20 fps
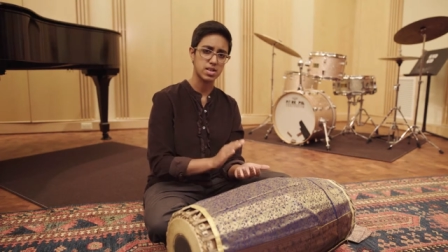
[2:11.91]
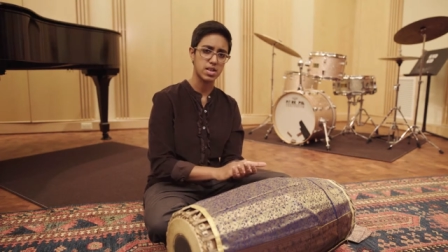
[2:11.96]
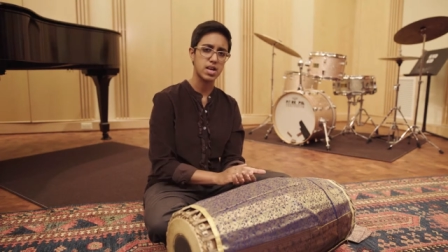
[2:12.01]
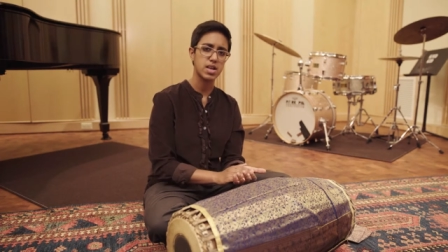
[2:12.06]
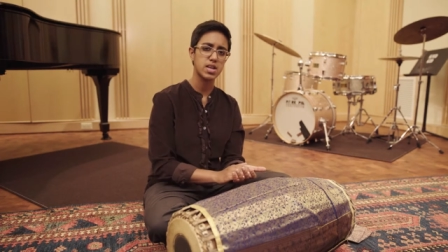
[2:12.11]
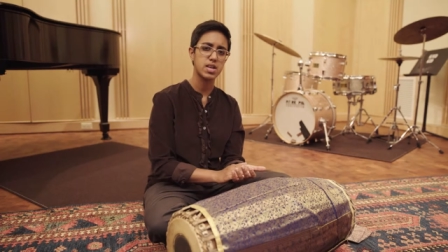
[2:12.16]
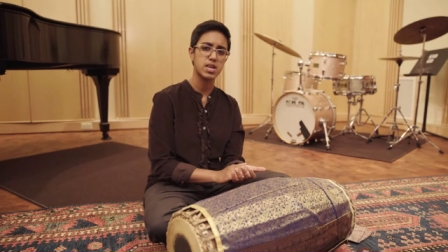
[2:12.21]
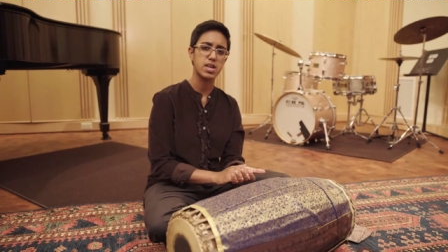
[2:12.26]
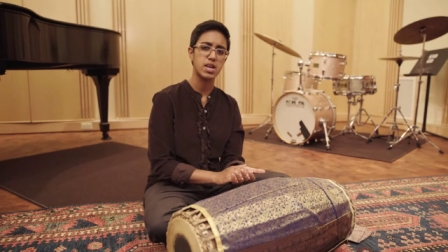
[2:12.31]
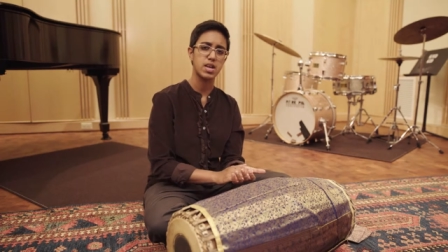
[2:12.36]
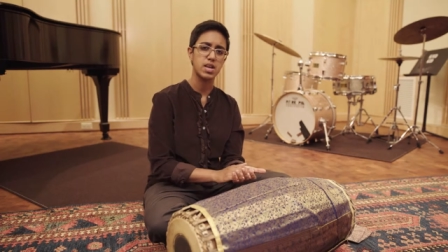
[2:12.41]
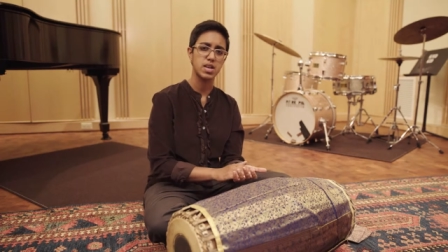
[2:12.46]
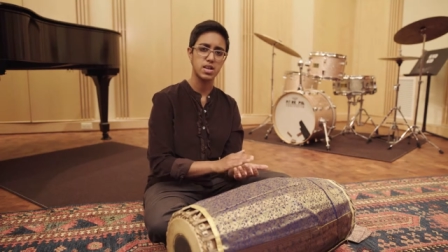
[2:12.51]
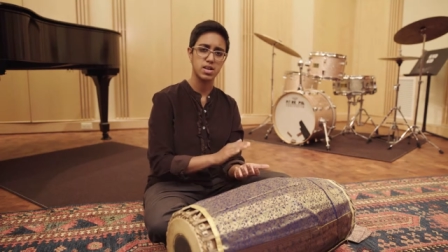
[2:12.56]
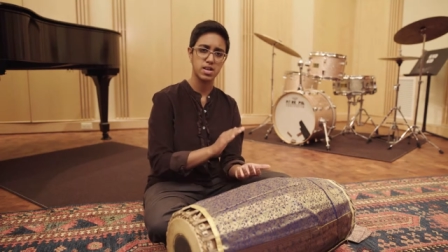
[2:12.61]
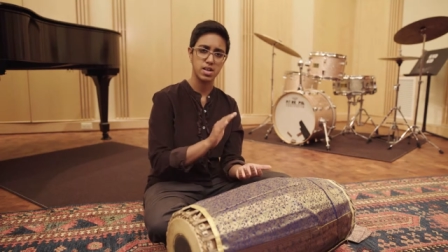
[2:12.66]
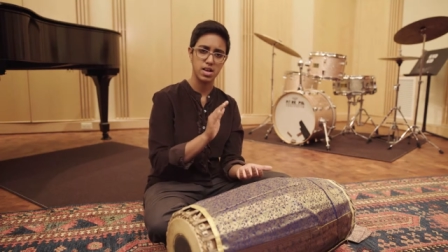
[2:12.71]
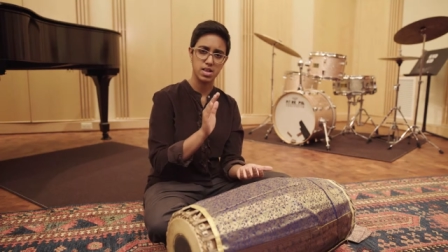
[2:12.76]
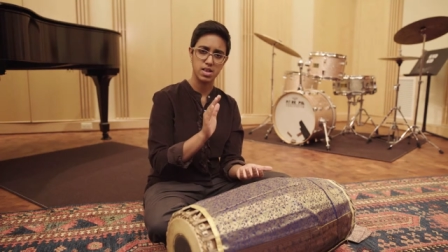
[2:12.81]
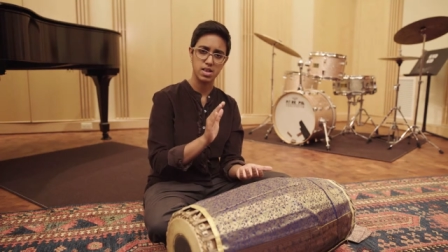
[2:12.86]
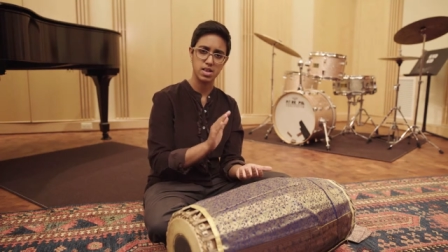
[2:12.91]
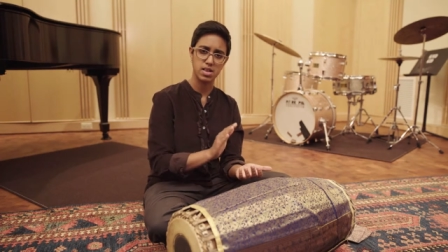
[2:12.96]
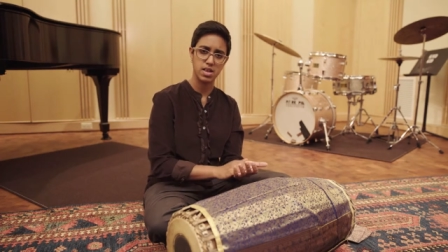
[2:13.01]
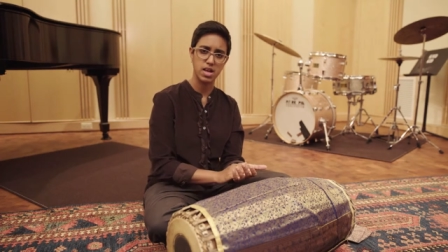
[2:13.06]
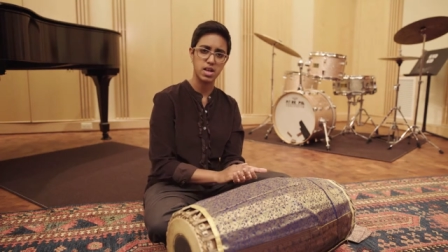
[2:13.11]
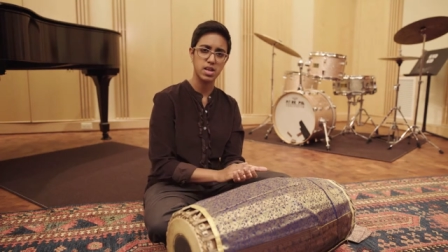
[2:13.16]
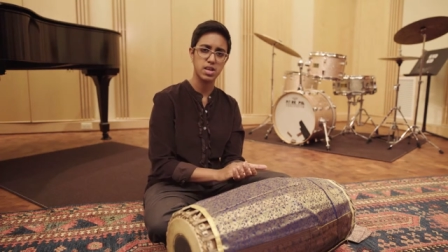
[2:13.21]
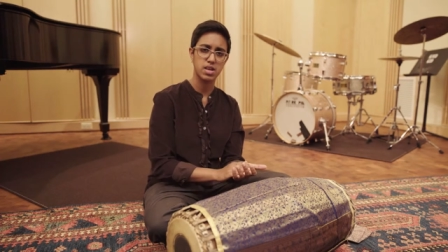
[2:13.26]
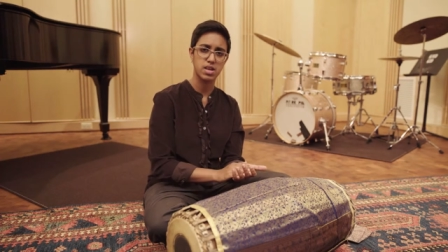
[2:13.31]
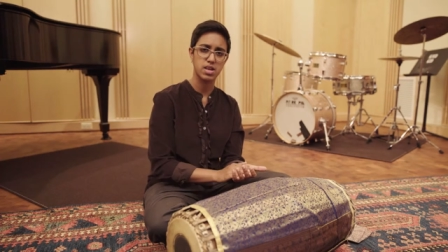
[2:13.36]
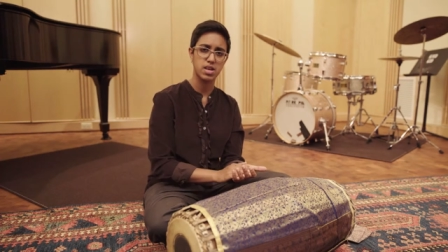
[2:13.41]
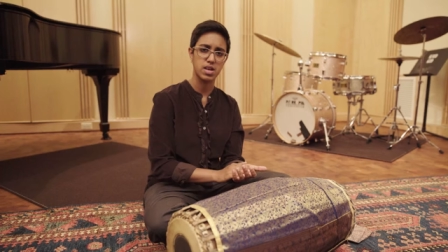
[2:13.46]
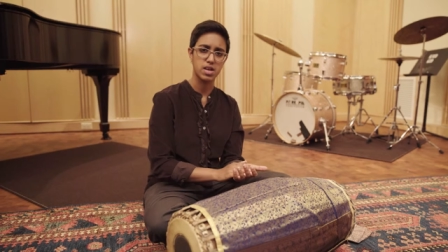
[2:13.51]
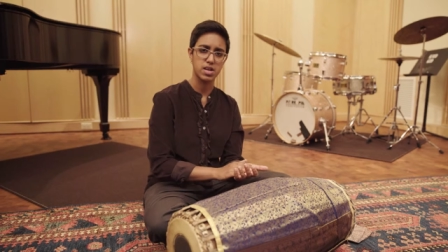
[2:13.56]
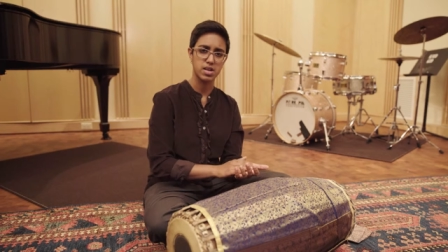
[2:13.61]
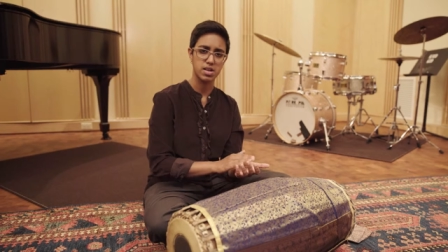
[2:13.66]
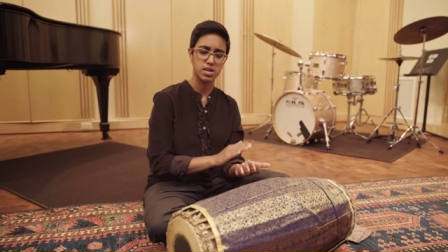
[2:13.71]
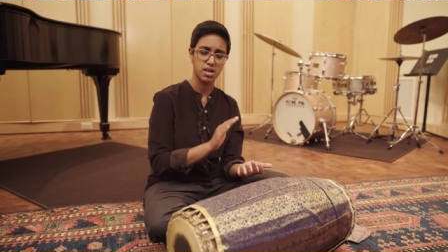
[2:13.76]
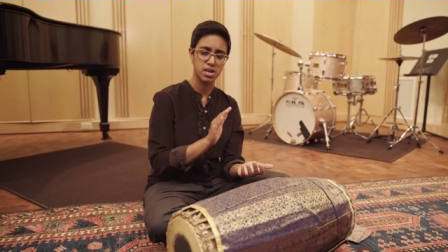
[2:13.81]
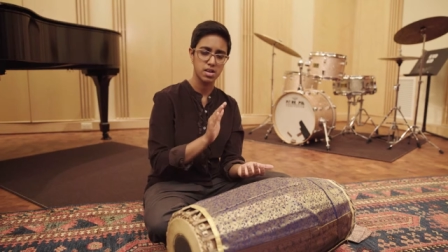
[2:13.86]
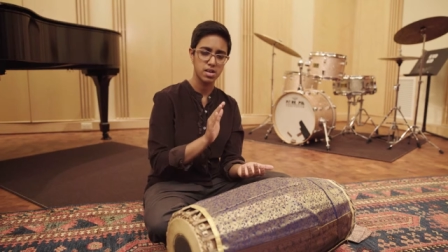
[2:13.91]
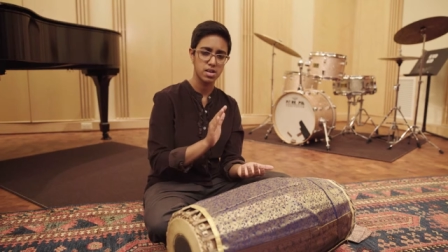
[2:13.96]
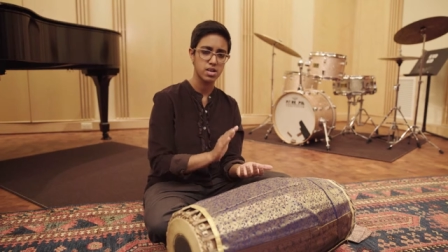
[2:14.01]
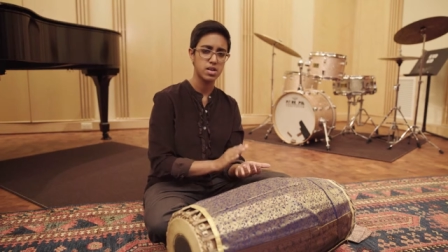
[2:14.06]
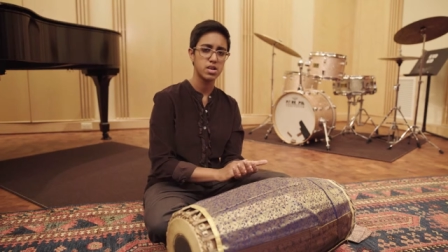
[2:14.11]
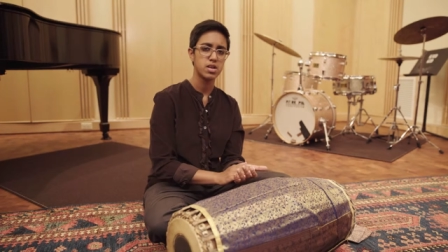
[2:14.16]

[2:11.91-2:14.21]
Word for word: takita, takita.